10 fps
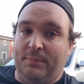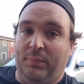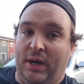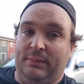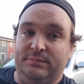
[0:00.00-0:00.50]

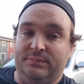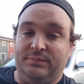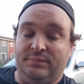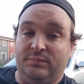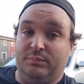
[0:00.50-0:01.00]
But
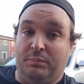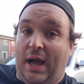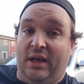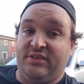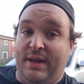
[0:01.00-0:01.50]

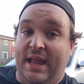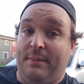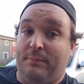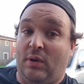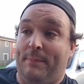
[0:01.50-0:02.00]
Miles of
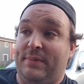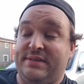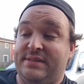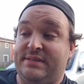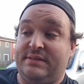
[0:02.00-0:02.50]
Mayhem prep
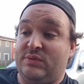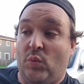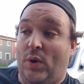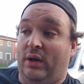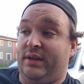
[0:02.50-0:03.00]
is
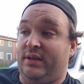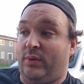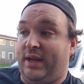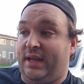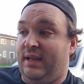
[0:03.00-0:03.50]
well
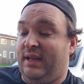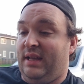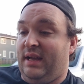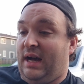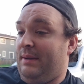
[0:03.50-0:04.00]
underway.
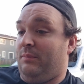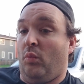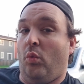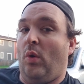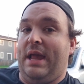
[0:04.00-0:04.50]

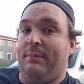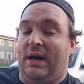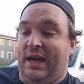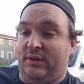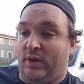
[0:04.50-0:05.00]
I'm way
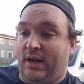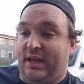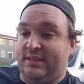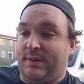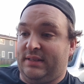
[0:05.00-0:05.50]
behind what I
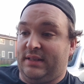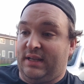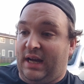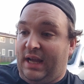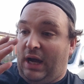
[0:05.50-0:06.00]
expected.
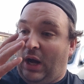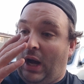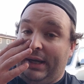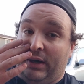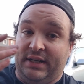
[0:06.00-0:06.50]

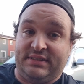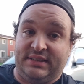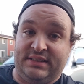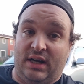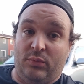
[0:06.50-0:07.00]
I
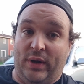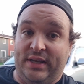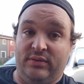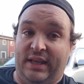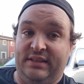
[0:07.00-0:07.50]
honestly started way
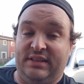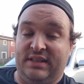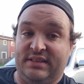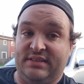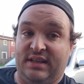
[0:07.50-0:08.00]
too late in
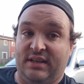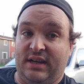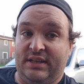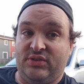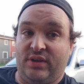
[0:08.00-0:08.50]
this year.
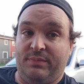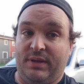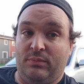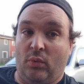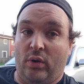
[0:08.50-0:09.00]
I should have
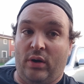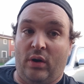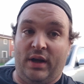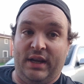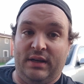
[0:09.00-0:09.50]
been more
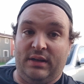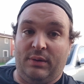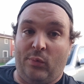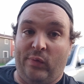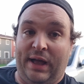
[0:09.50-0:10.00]
on it. I
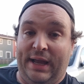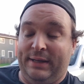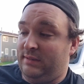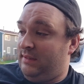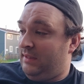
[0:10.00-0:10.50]
won't
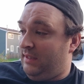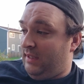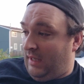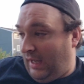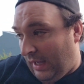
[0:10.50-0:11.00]
lie.
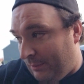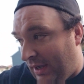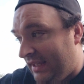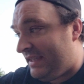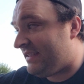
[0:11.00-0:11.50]

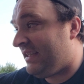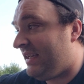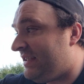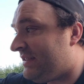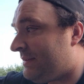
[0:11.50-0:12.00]
My list
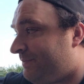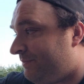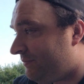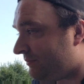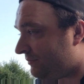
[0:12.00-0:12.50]
is
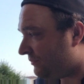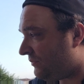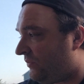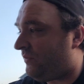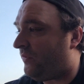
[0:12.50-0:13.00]

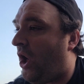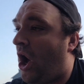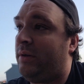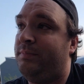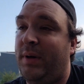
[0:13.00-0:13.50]

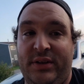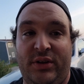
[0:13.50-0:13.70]
long, but